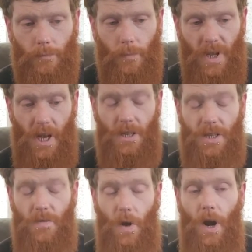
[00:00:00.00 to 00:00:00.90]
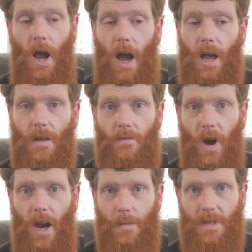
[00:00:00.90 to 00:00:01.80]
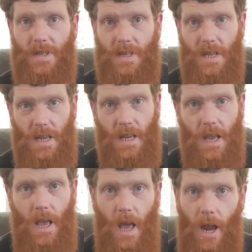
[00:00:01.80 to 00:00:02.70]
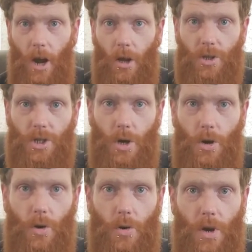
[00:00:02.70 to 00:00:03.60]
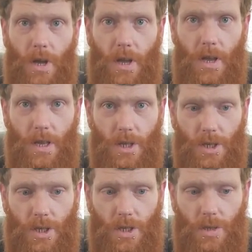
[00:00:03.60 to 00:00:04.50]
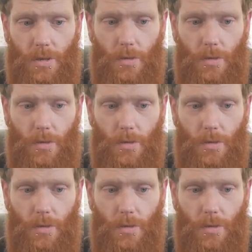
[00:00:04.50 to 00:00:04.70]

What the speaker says: because it's very high in vitamin C, and it also is